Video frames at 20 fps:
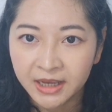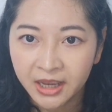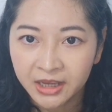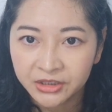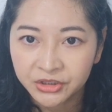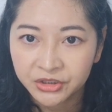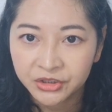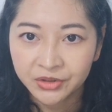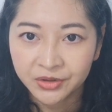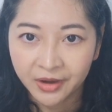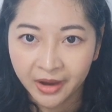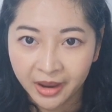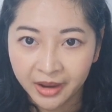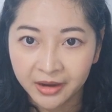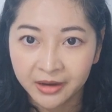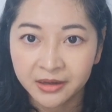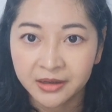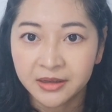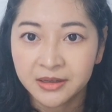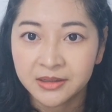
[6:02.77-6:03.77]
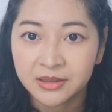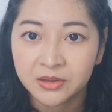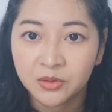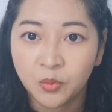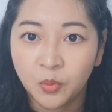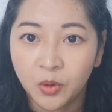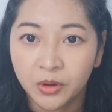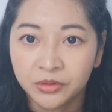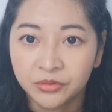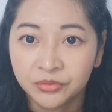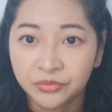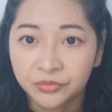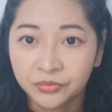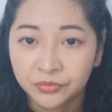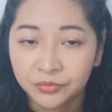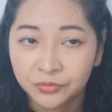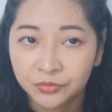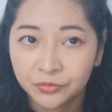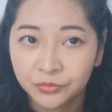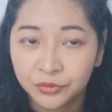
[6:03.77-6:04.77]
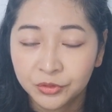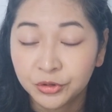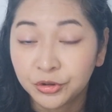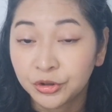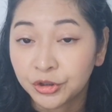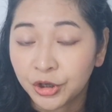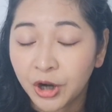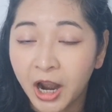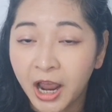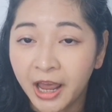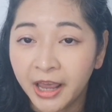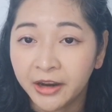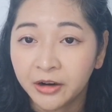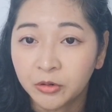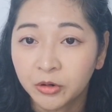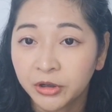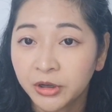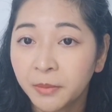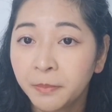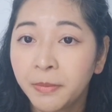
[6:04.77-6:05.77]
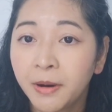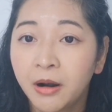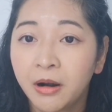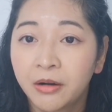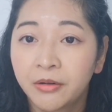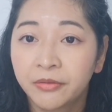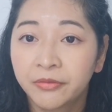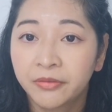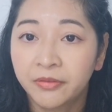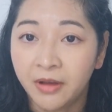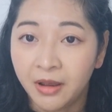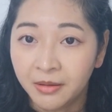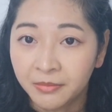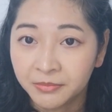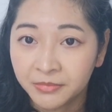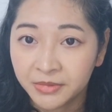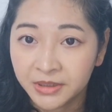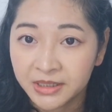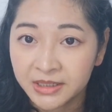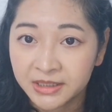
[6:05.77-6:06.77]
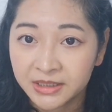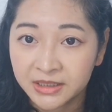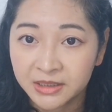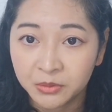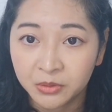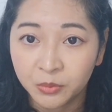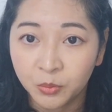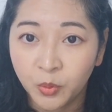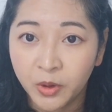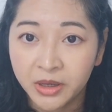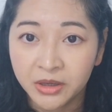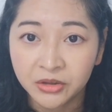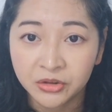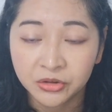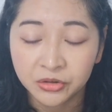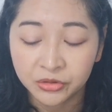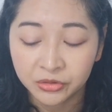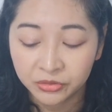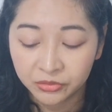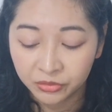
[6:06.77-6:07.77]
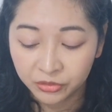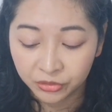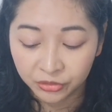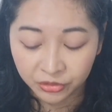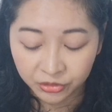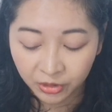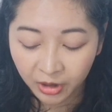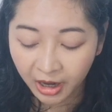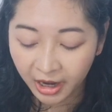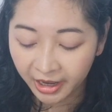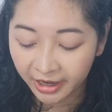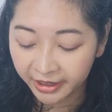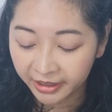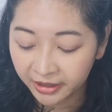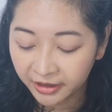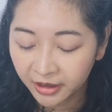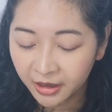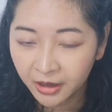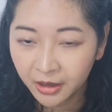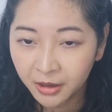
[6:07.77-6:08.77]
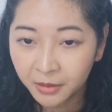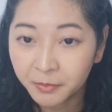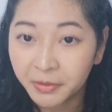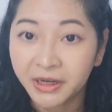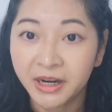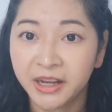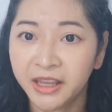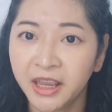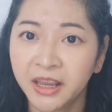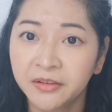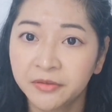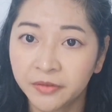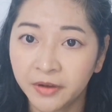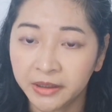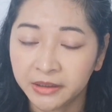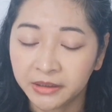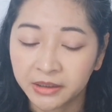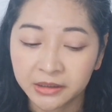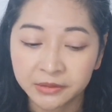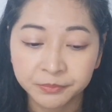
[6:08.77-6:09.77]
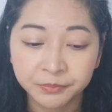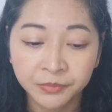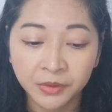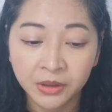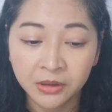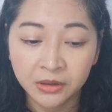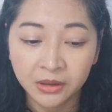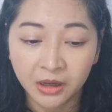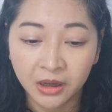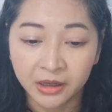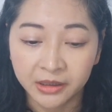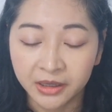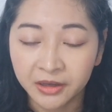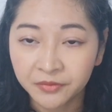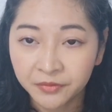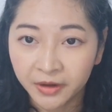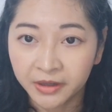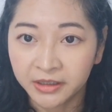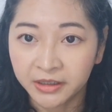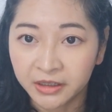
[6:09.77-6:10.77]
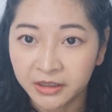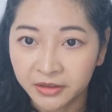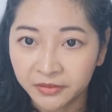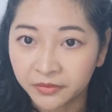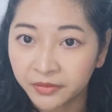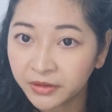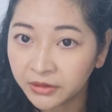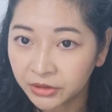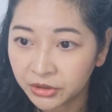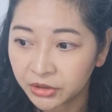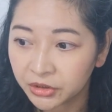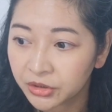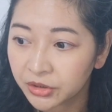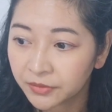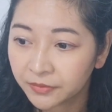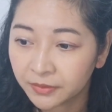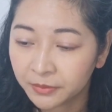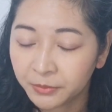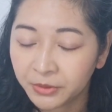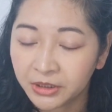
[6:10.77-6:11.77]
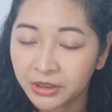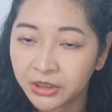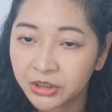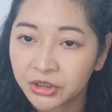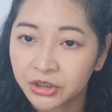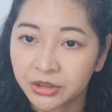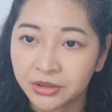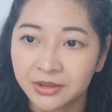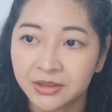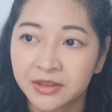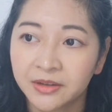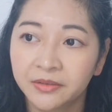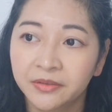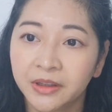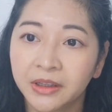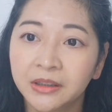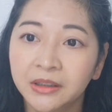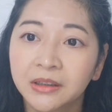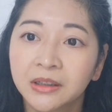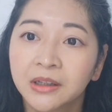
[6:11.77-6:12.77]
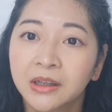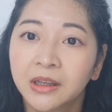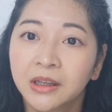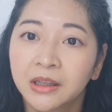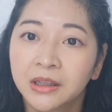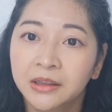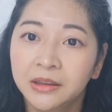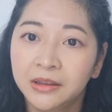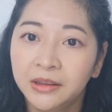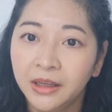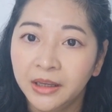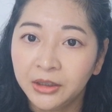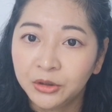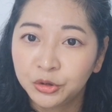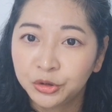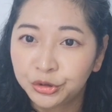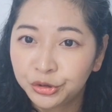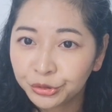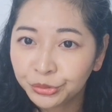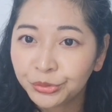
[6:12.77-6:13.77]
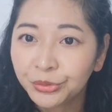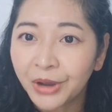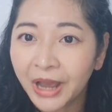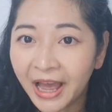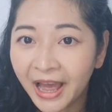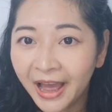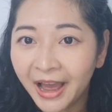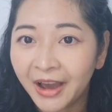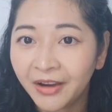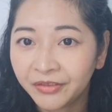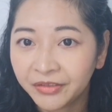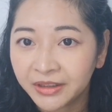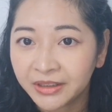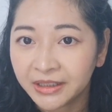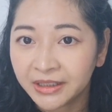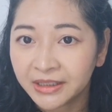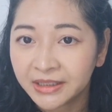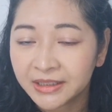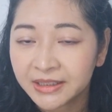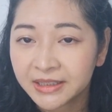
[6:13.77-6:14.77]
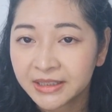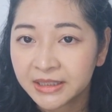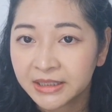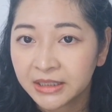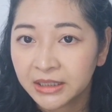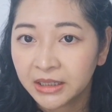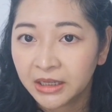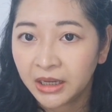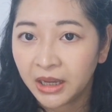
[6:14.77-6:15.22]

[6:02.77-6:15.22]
the extrait is the one to try, or the parfum is the way to try, but I can't find it. I can't find any vintage formulations of it. They do have this